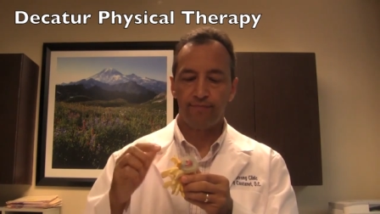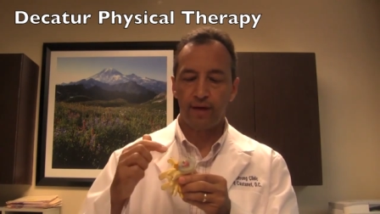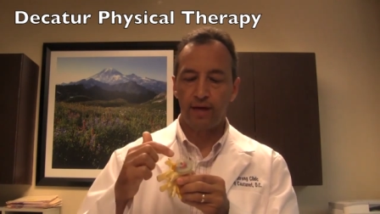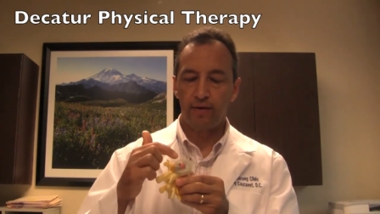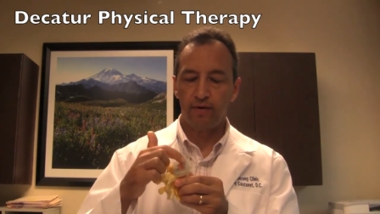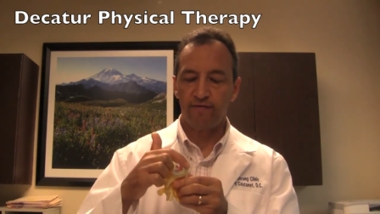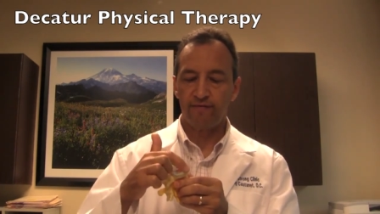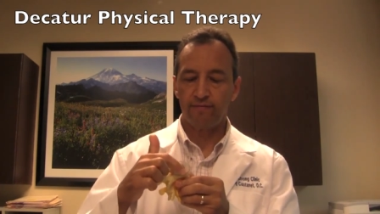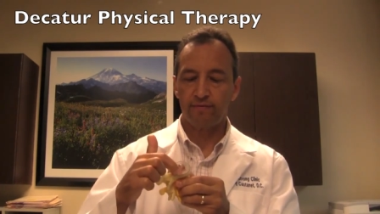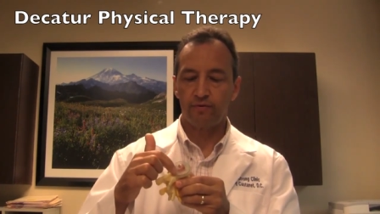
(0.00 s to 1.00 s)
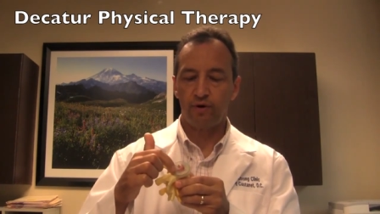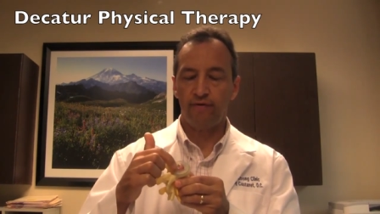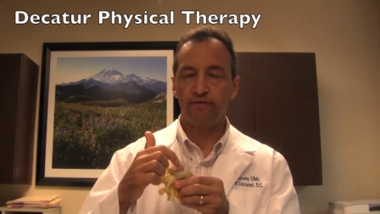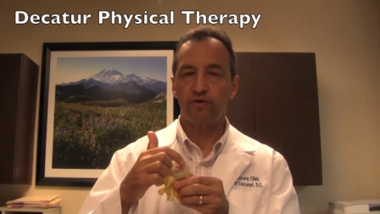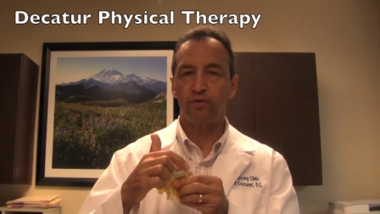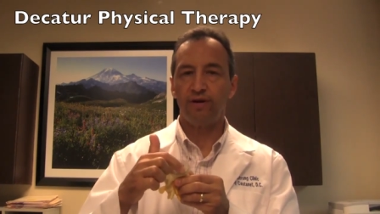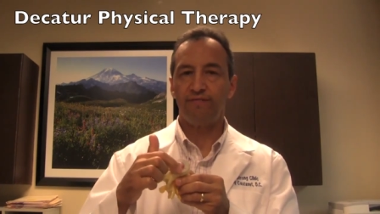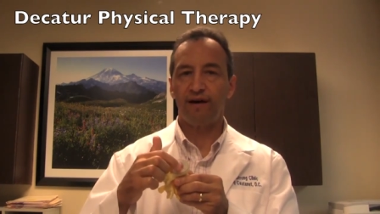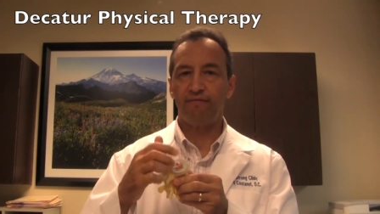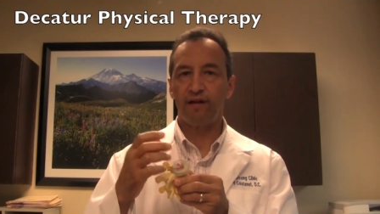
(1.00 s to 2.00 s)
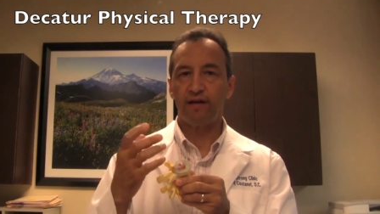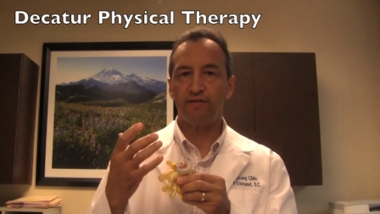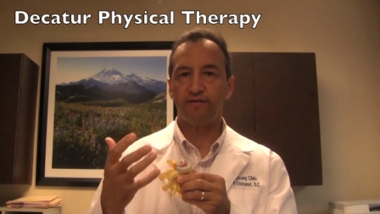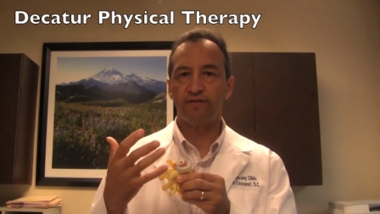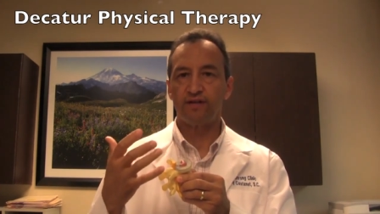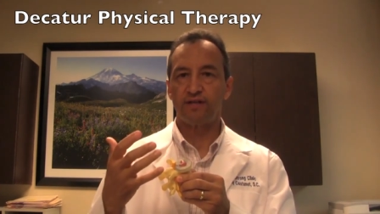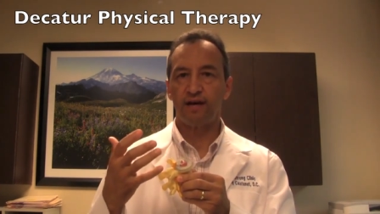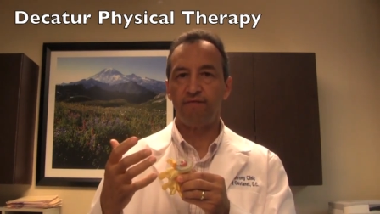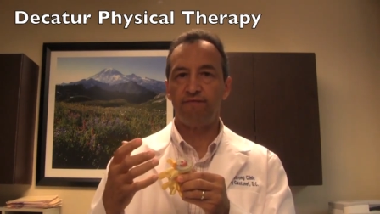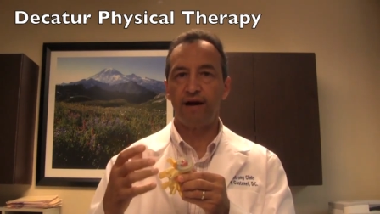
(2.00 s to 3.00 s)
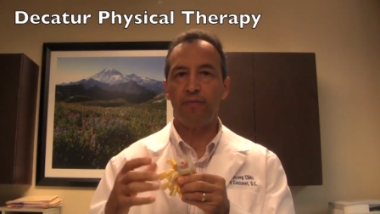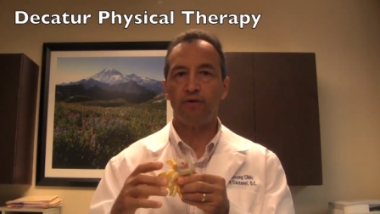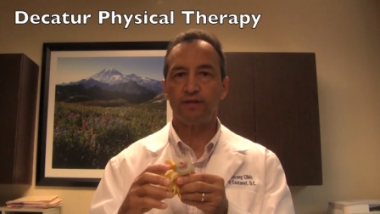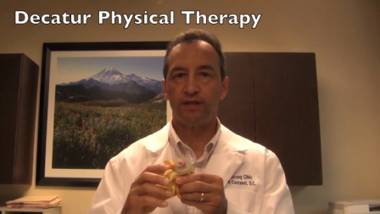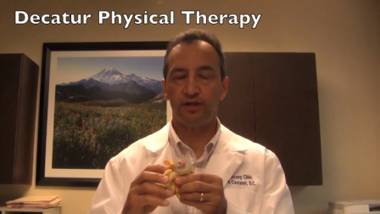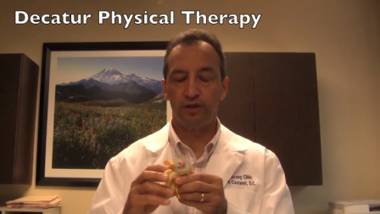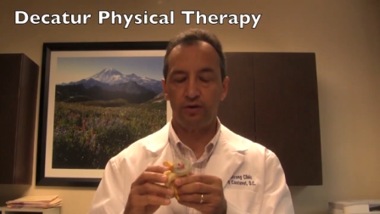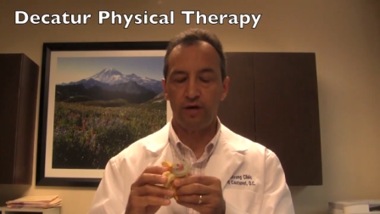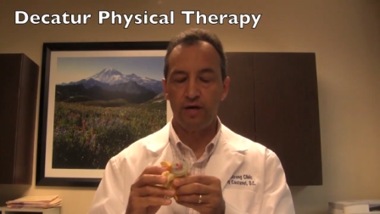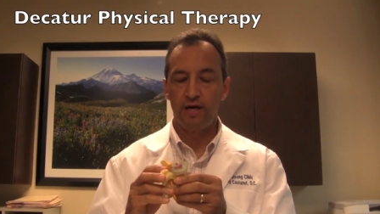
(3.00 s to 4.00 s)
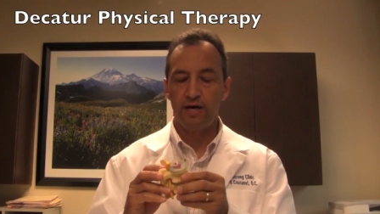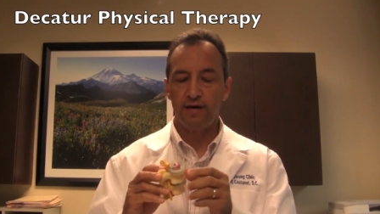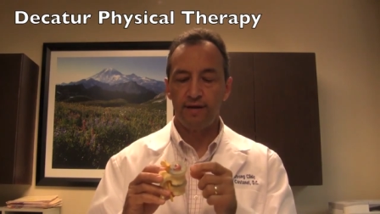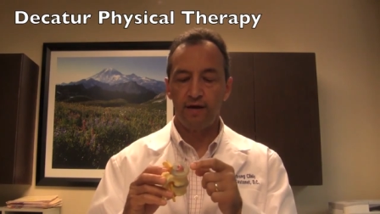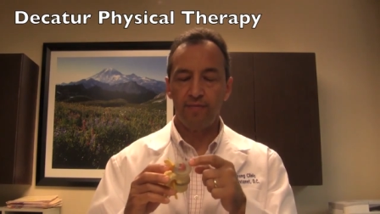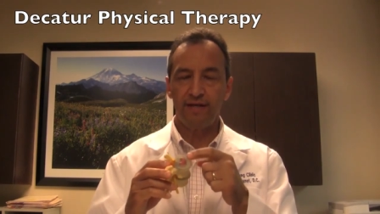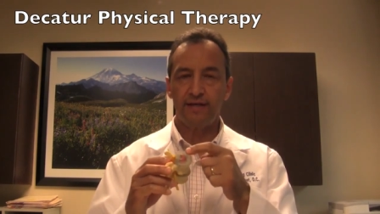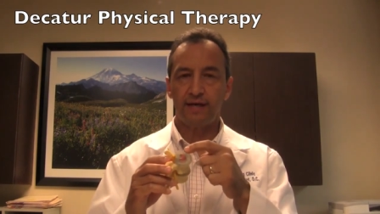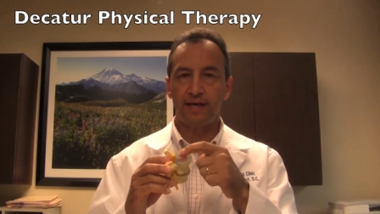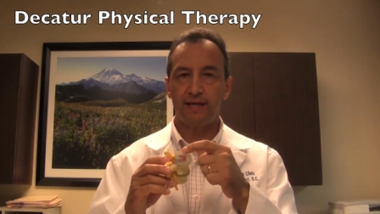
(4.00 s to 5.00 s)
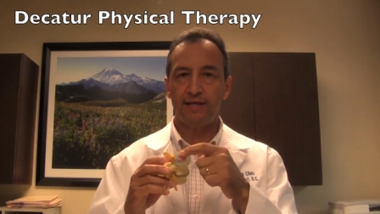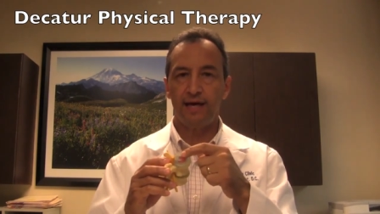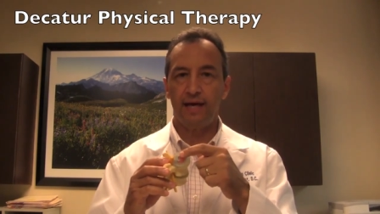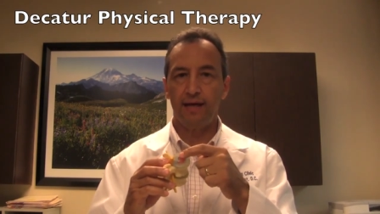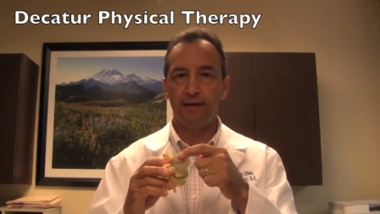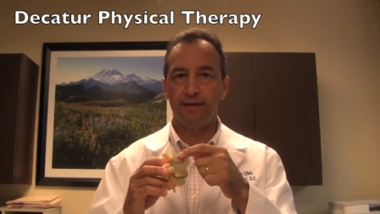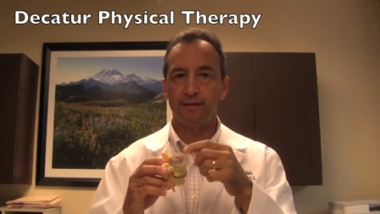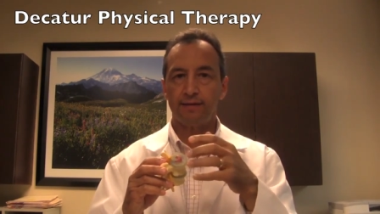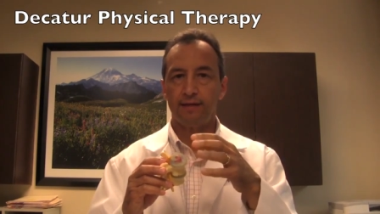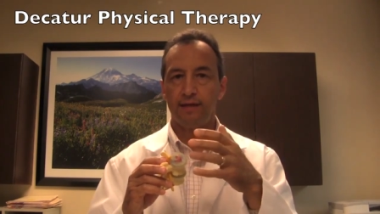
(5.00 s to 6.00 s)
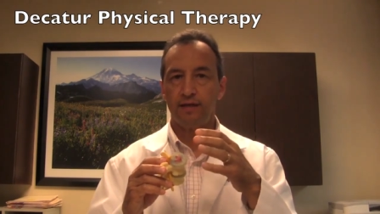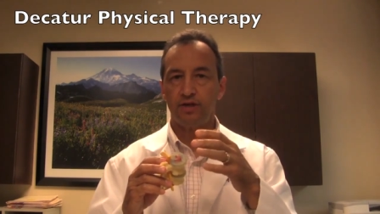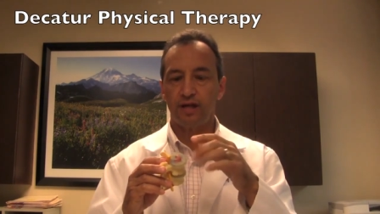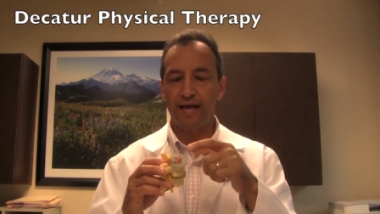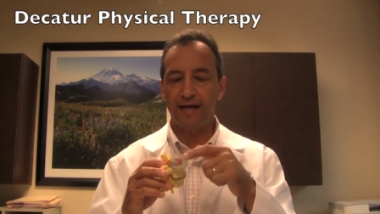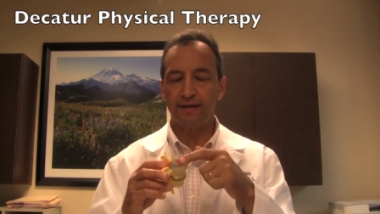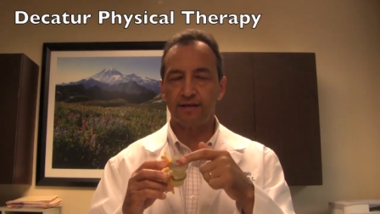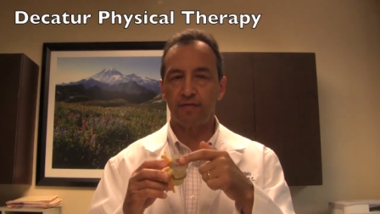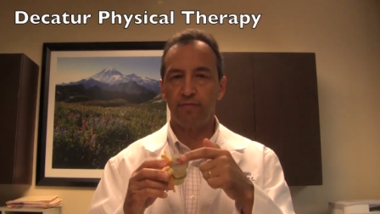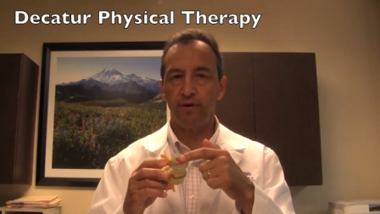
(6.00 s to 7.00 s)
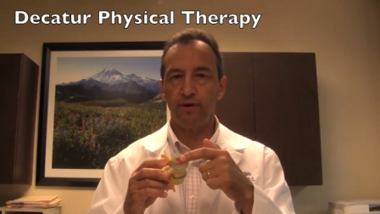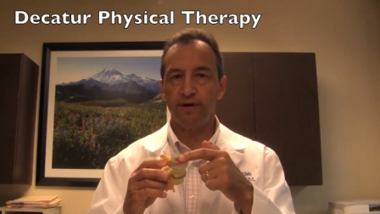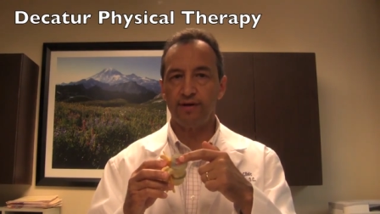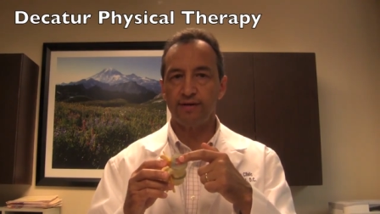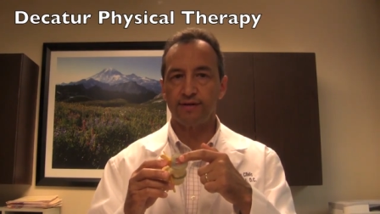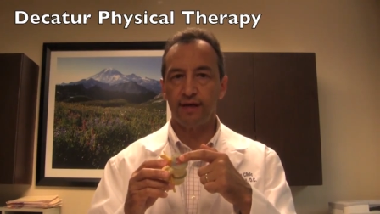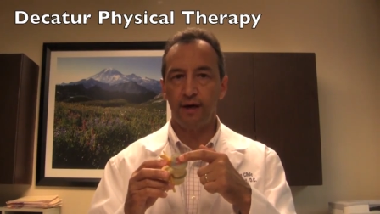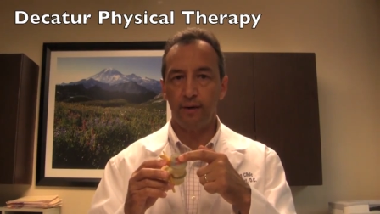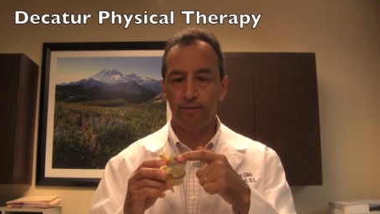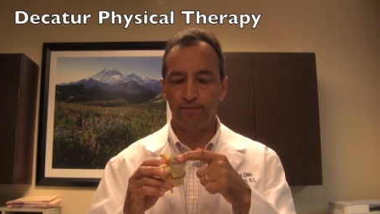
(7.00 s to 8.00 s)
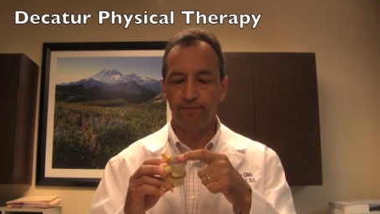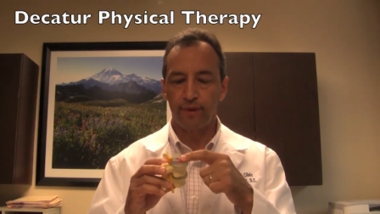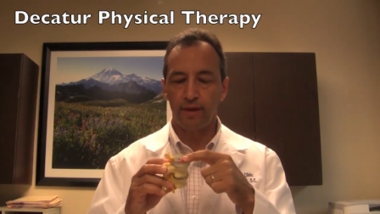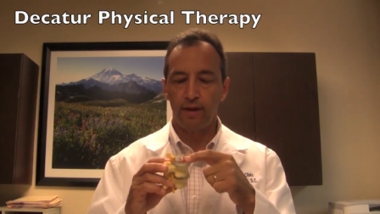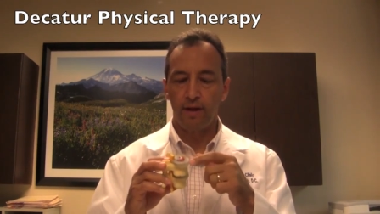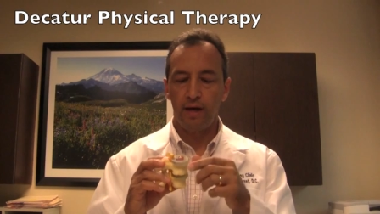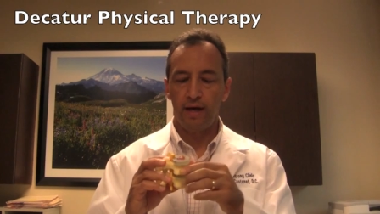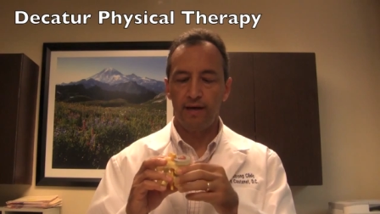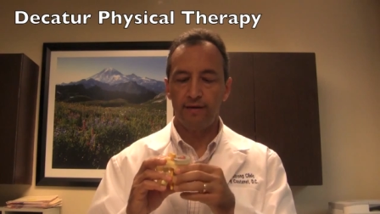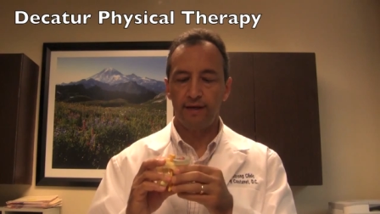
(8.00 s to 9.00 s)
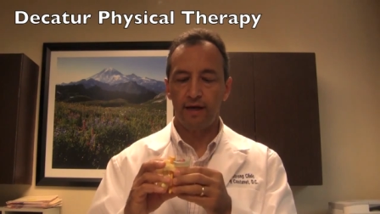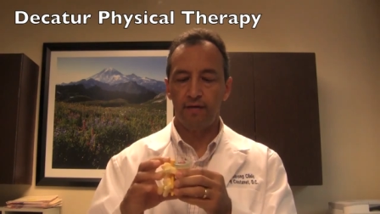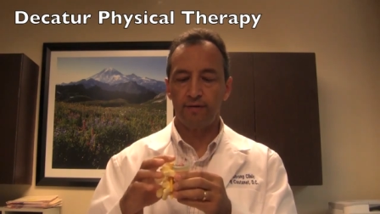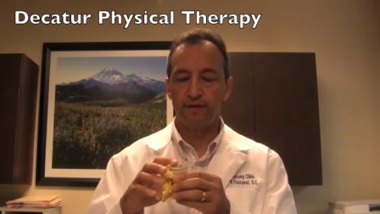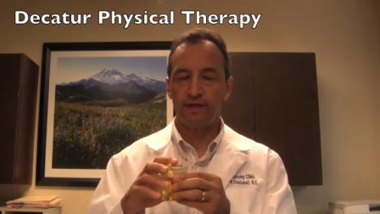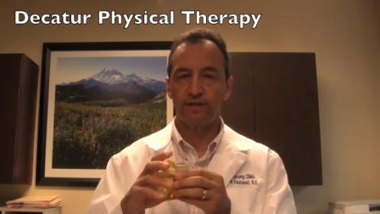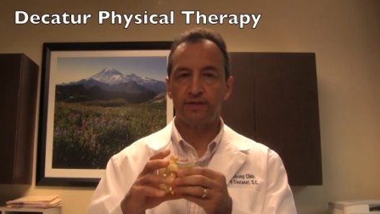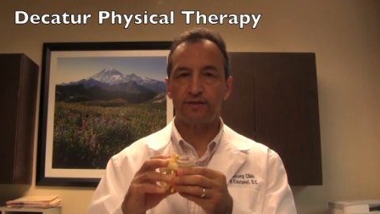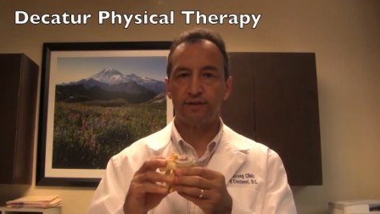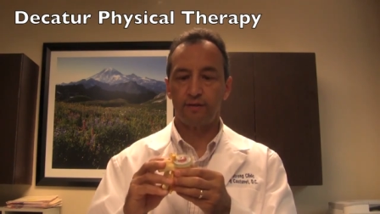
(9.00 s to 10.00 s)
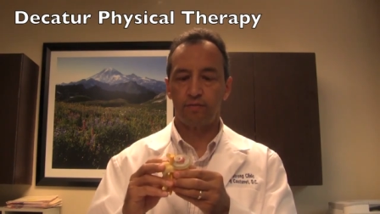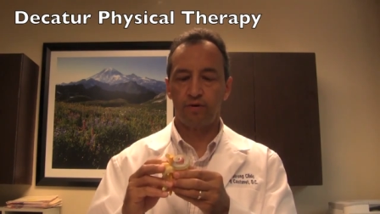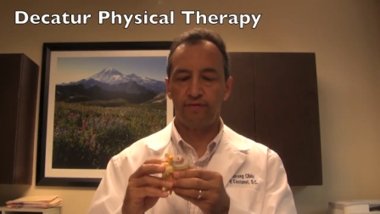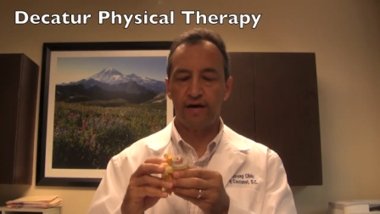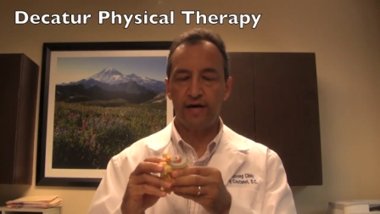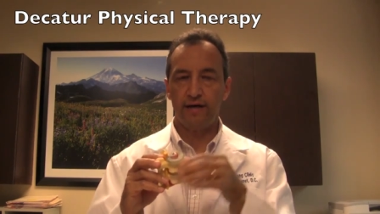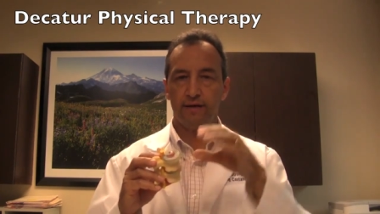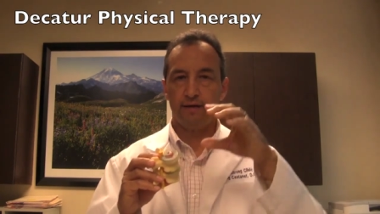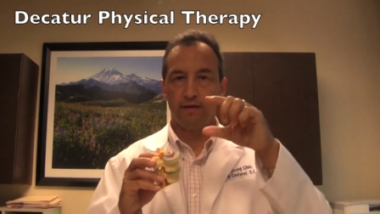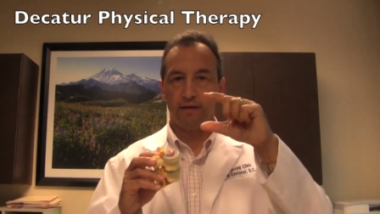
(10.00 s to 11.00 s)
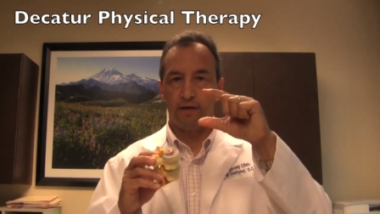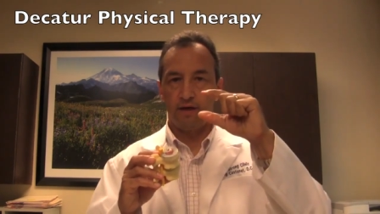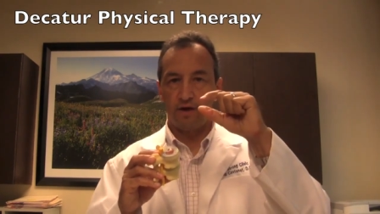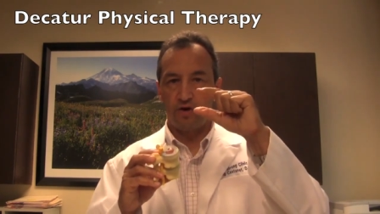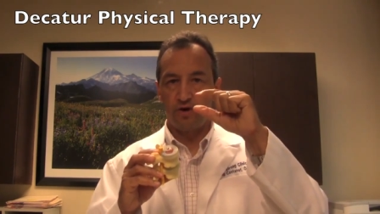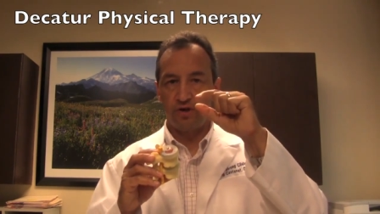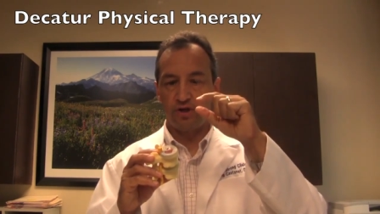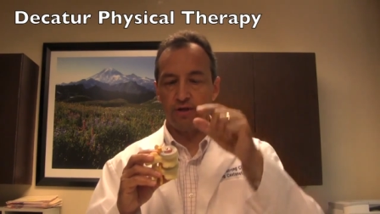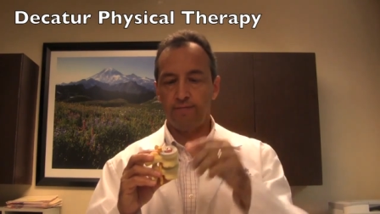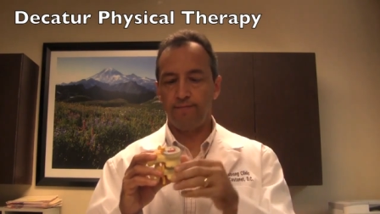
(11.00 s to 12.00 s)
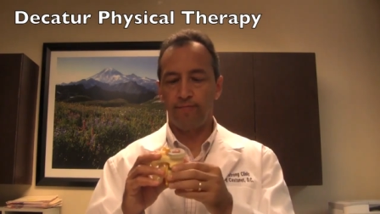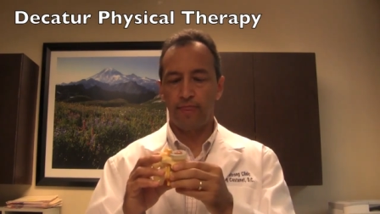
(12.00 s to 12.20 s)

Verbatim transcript: anywhere from 12 to 25 layers of this tough fibrous tissue that are meant to contain this gelatinous component in the center and uh, the discs provide a cushion